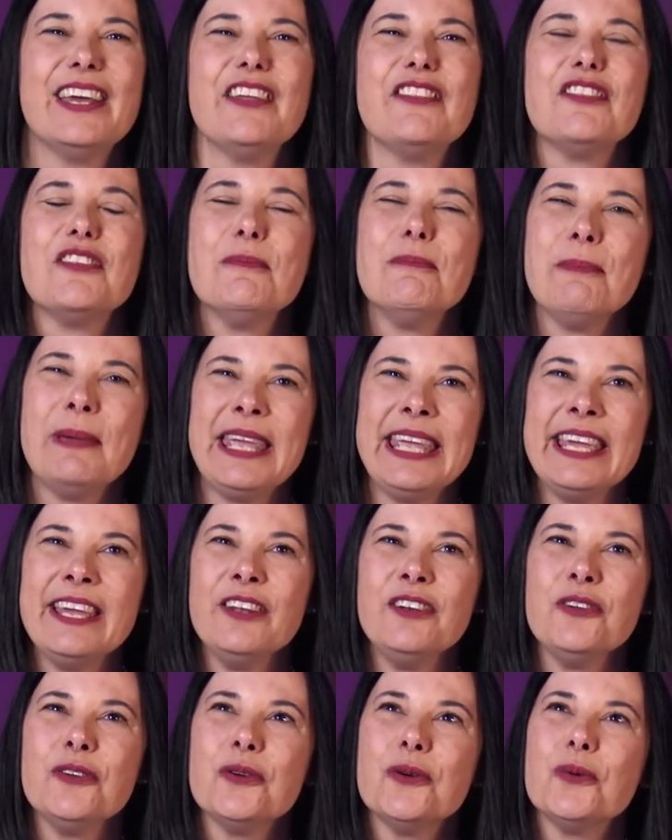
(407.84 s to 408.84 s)
The
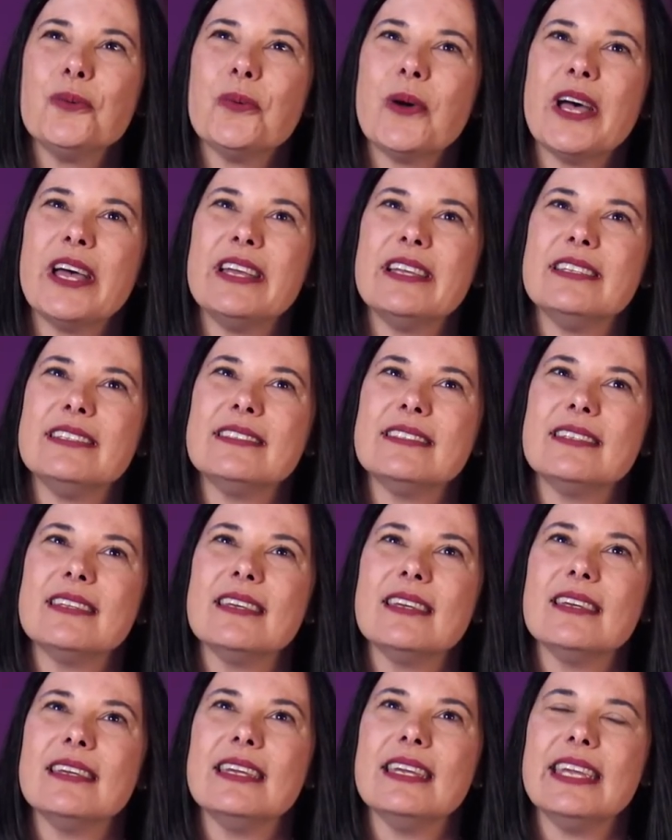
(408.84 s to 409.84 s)
man who was
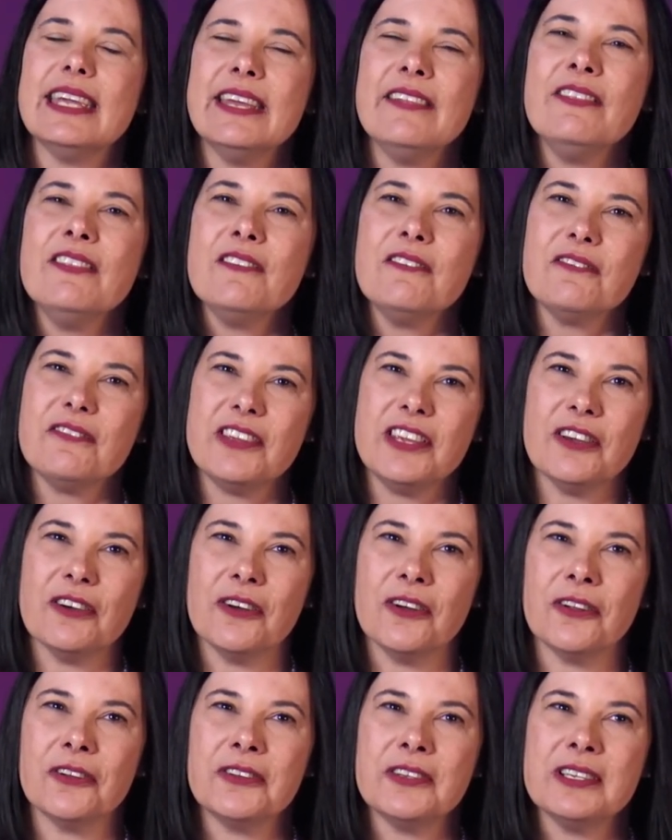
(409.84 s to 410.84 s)
in the
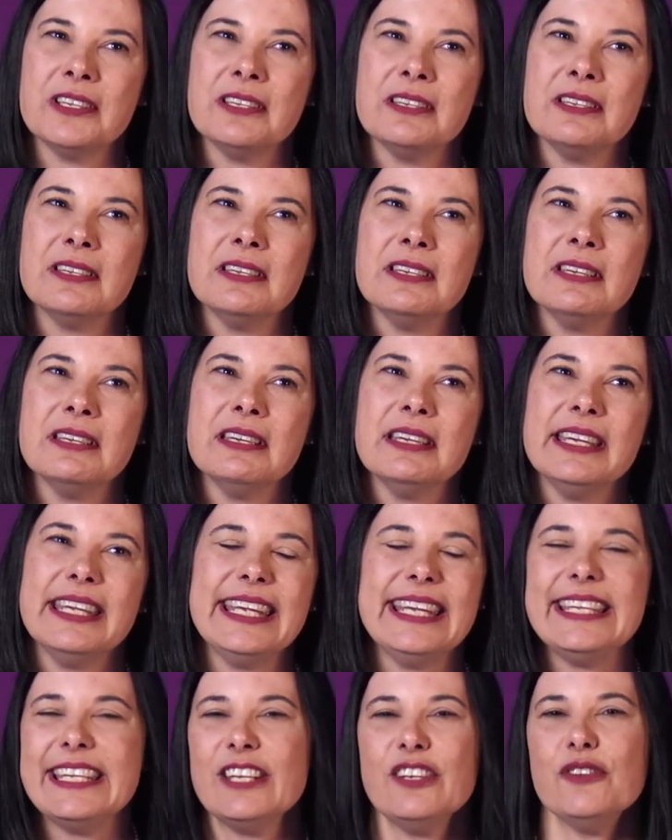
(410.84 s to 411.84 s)
field,
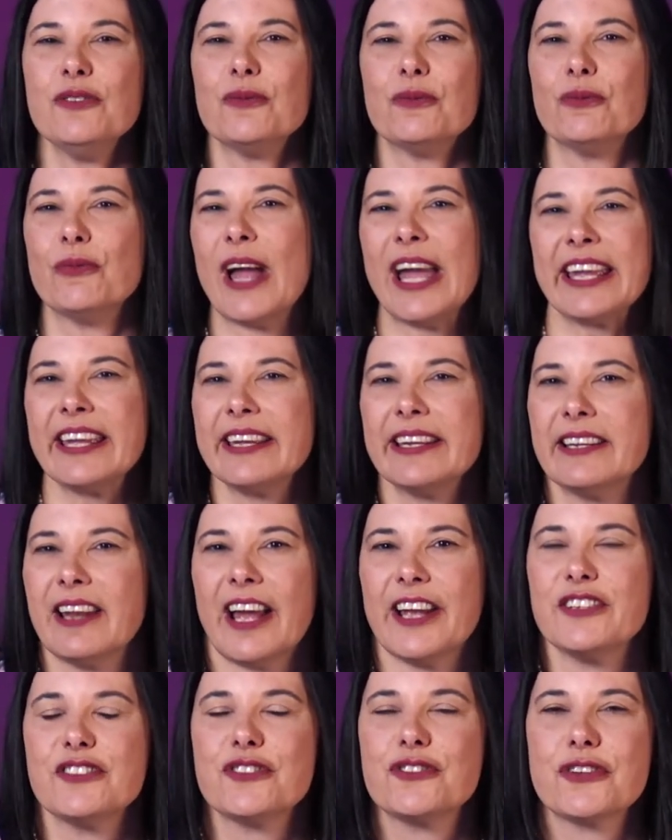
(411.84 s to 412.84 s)
he didn't
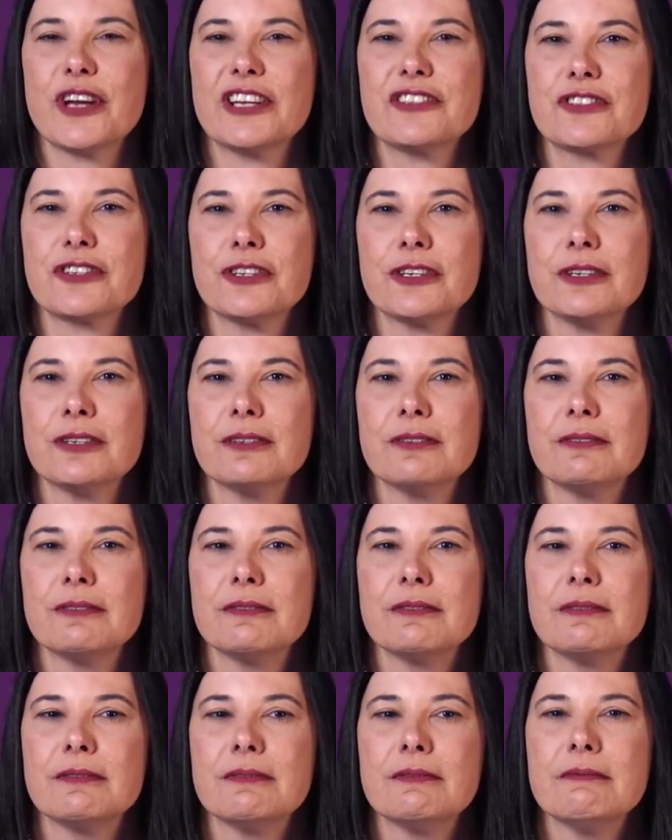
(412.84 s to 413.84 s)
recognize treasure.
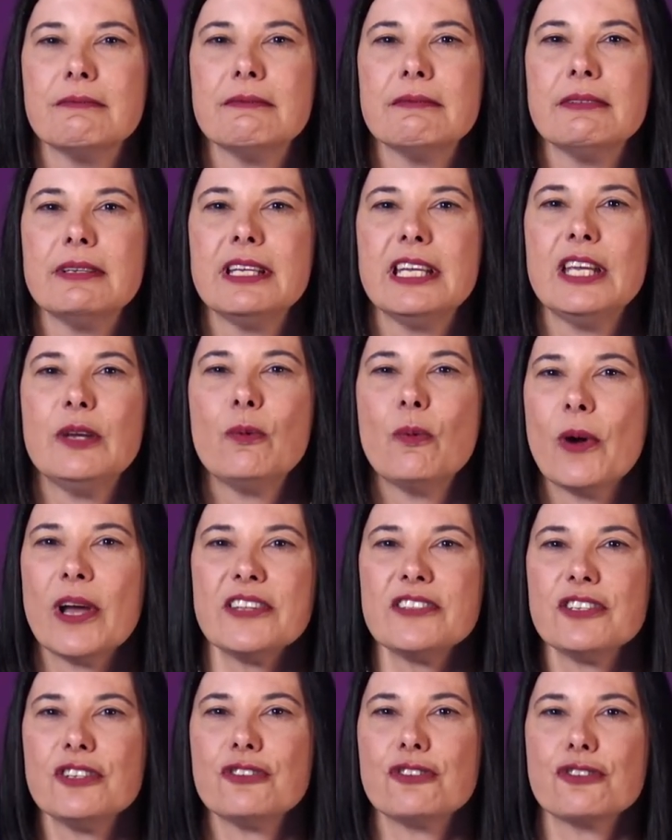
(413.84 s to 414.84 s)
He
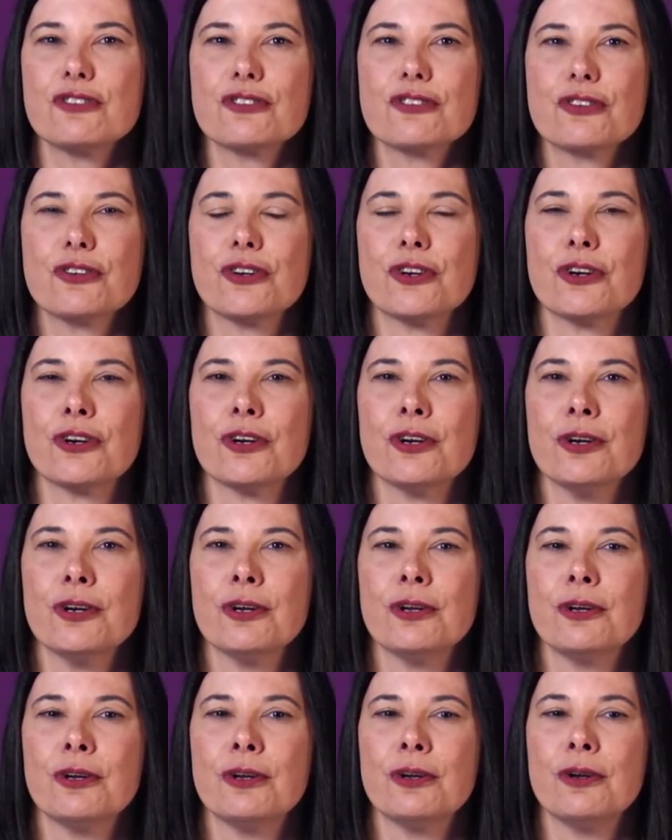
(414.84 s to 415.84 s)
wasn't sure
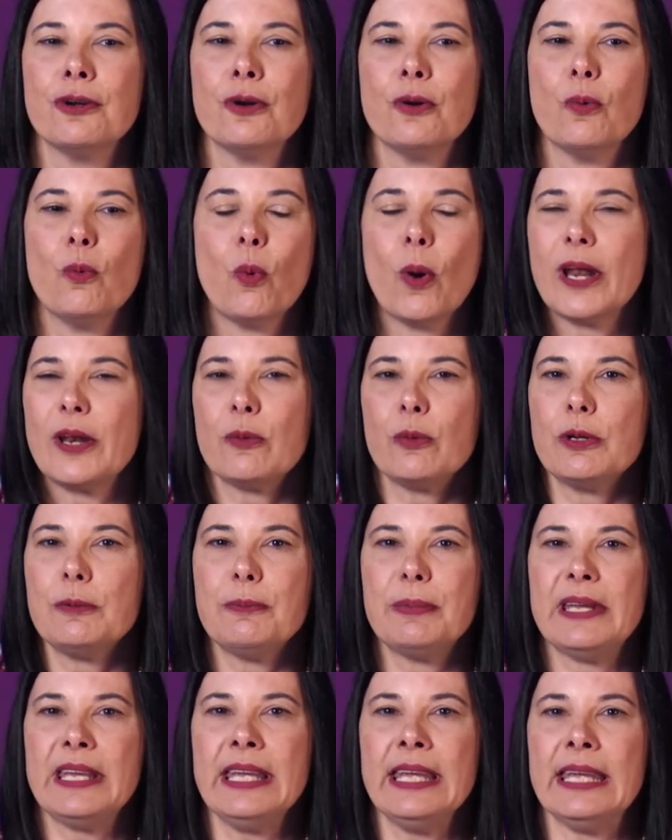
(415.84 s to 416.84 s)
what it would
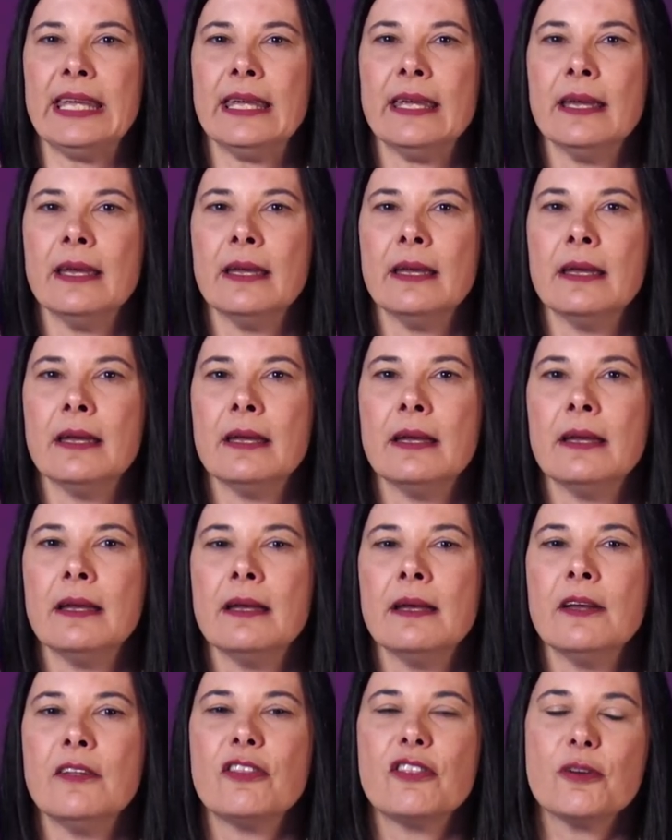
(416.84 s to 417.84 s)
be.
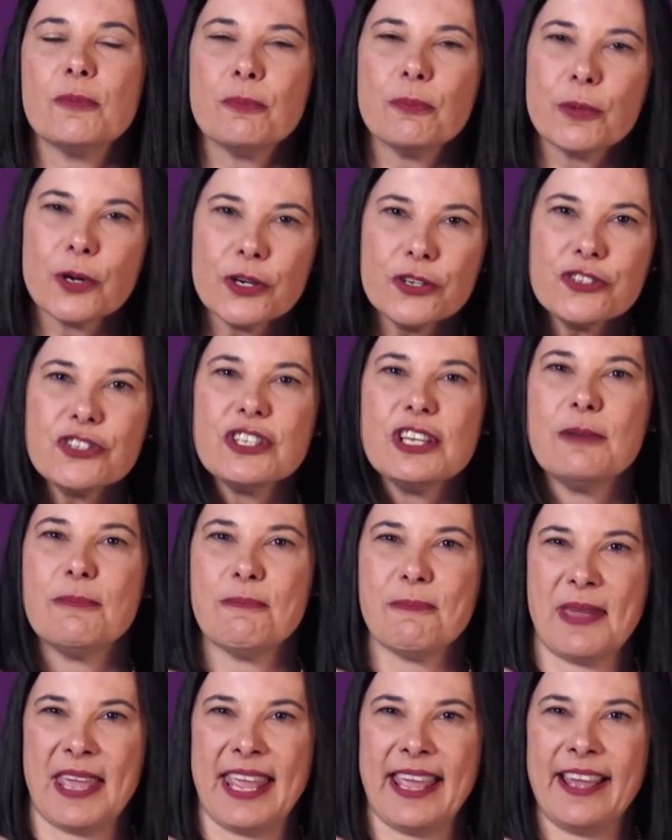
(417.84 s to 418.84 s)
The merchant
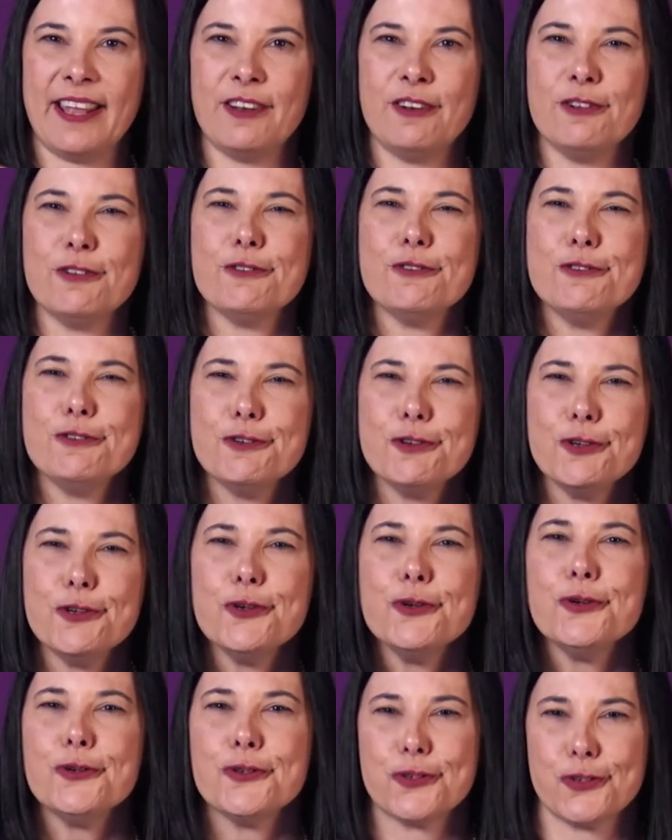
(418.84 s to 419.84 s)
man
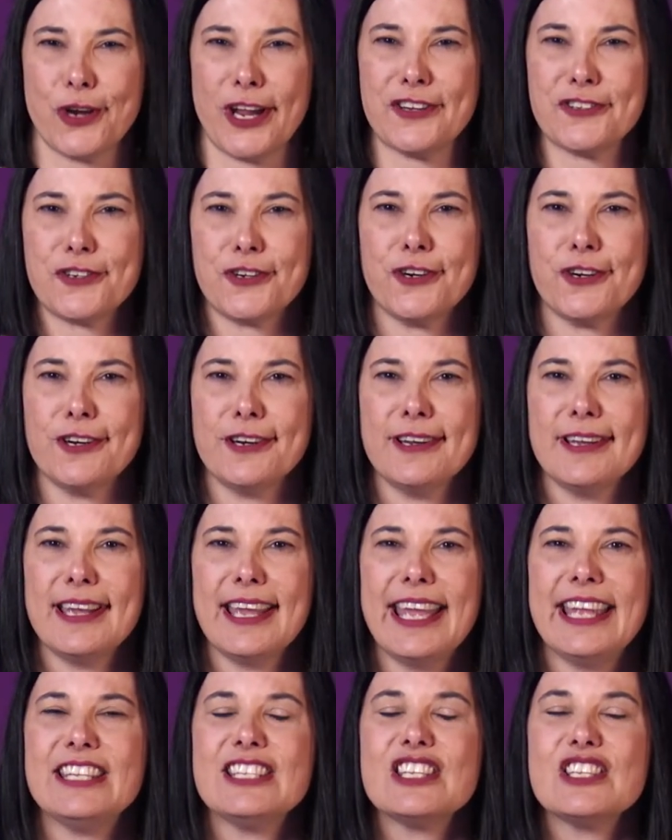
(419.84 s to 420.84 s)
knew treasure
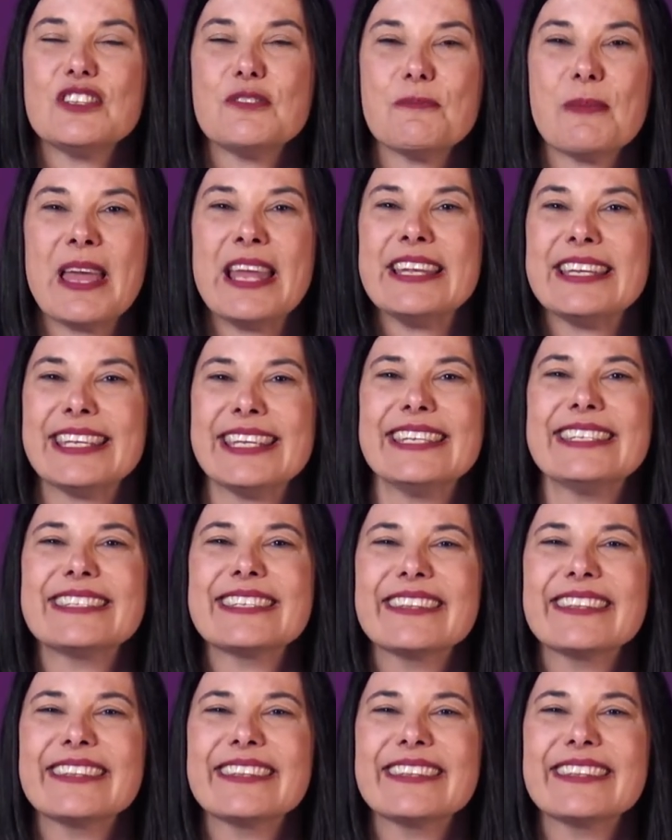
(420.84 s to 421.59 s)
and spent his